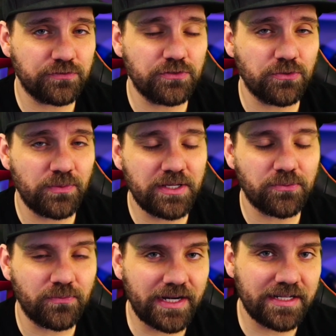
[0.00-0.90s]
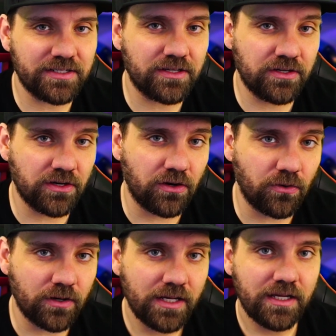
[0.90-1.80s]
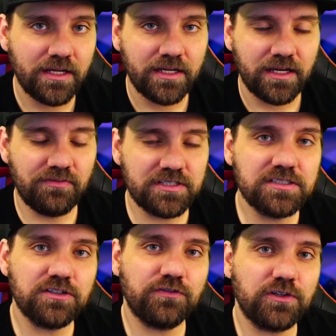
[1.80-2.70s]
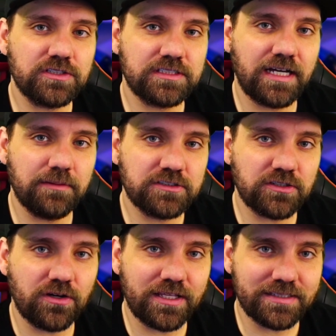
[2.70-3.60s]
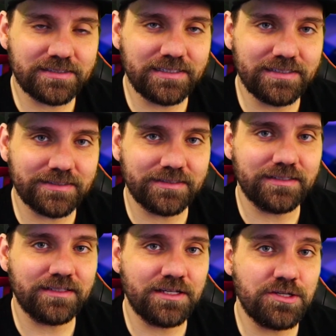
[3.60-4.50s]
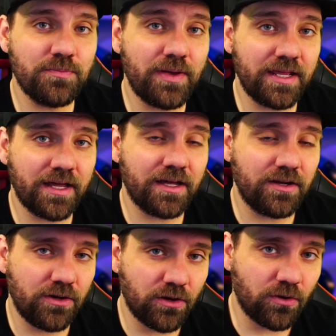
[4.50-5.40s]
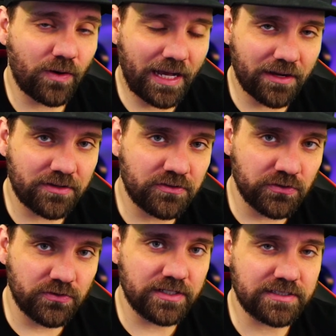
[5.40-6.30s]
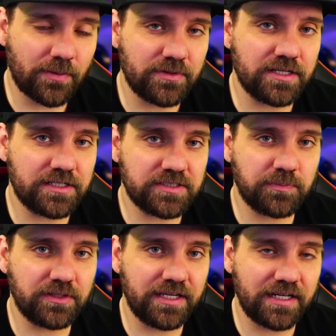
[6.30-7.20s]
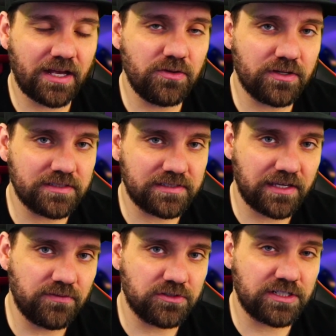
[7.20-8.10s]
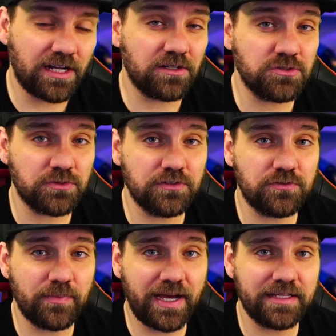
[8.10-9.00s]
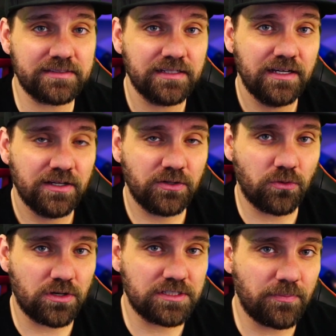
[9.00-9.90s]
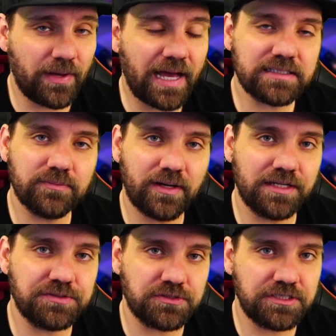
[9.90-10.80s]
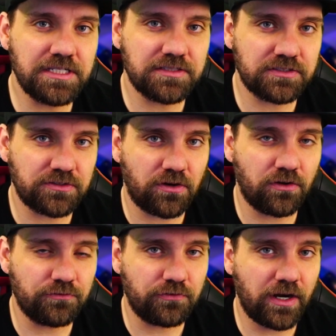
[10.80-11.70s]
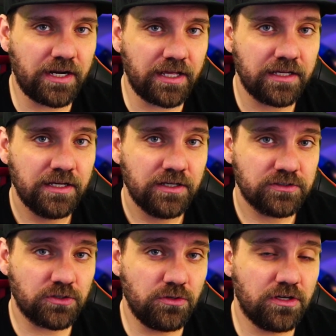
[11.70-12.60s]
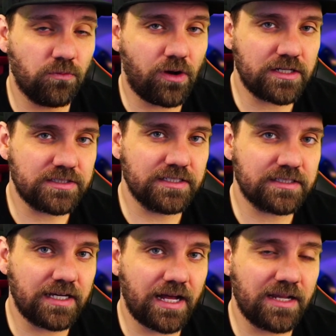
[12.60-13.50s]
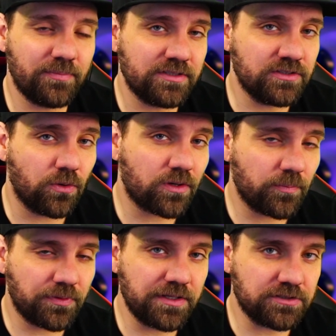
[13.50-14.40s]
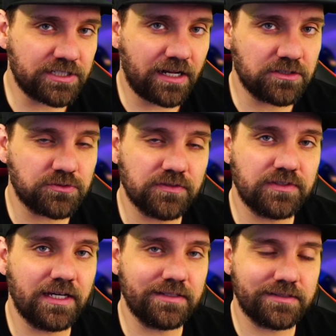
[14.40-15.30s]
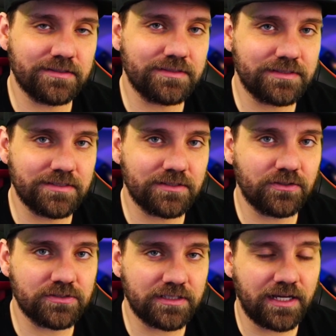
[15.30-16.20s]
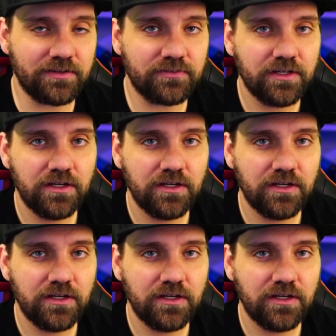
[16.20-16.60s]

for the week ready to go. If this is your first time starting a season, then you may not know how to do this. I'm going to explain how you can save your challenge rift mats in order to maximize your season start on Friday. So you can watch this guide, but don't complete your challenge rift yet until the season goes live.